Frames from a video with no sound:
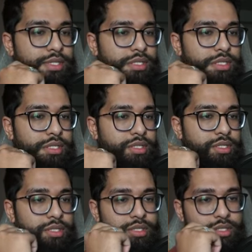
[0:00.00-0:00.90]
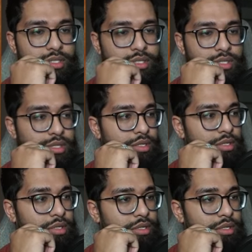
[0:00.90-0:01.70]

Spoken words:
No one is speaking in this clip.